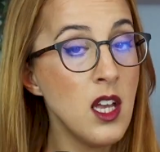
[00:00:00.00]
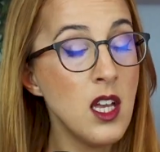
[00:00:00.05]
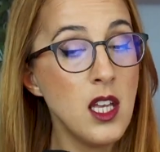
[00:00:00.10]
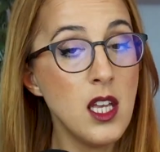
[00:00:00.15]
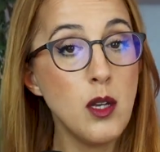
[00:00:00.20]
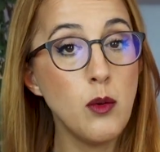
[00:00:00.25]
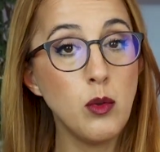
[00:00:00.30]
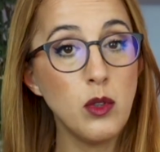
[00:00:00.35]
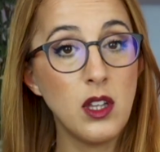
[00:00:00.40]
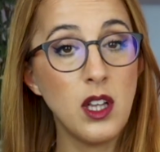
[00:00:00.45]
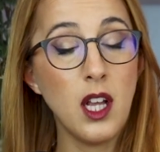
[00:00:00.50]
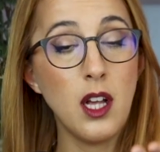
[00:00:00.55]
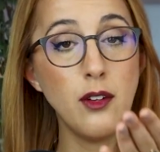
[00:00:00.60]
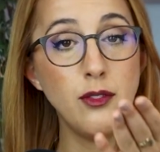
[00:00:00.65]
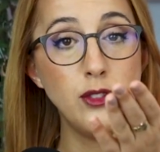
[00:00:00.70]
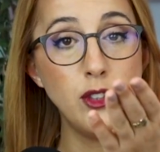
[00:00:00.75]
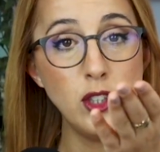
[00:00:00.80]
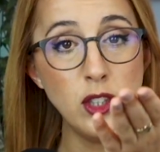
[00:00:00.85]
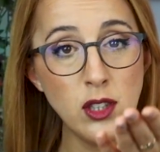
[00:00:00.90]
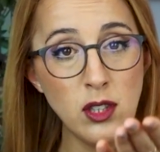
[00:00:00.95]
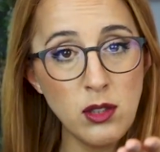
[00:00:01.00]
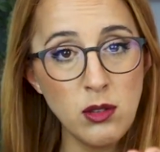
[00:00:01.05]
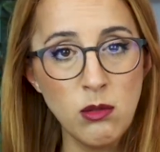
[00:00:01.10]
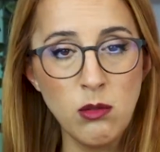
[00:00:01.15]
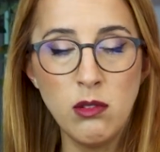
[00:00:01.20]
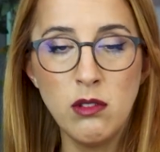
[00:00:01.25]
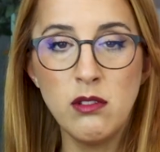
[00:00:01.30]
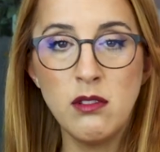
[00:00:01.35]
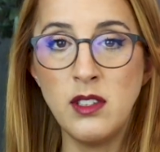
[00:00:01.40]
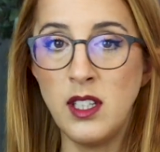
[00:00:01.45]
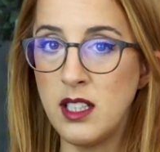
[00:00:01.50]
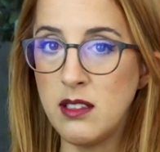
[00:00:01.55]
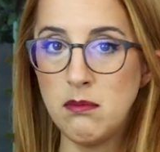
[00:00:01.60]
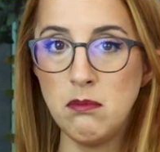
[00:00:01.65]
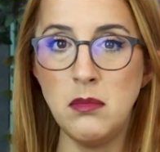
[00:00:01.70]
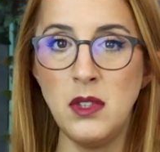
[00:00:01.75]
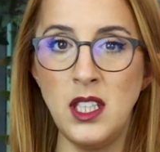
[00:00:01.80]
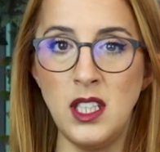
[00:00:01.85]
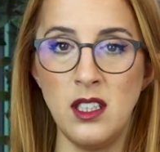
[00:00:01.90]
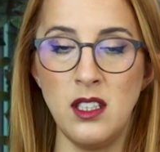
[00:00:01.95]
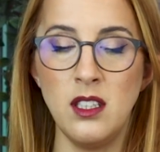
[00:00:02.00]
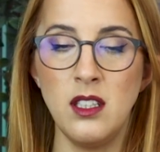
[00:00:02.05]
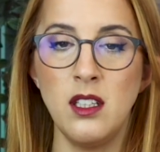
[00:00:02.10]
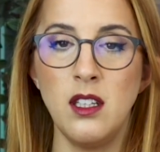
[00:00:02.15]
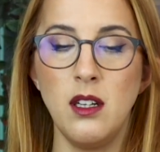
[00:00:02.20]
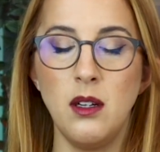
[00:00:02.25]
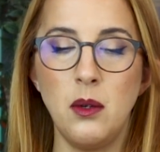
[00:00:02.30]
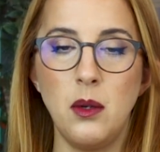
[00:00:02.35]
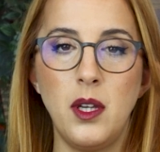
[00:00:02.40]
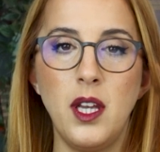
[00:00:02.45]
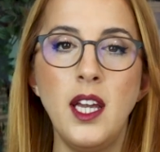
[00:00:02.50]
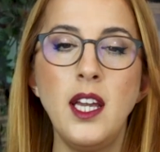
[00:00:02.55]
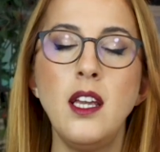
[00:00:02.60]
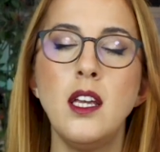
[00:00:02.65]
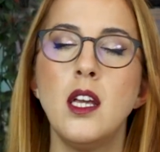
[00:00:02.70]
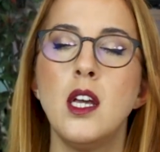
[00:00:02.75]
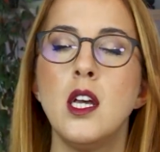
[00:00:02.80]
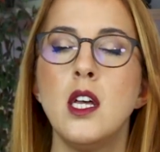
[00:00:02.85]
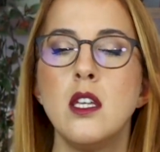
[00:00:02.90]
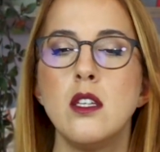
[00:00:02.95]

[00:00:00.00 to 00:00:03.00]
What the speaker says: he would love you, not me. Okay?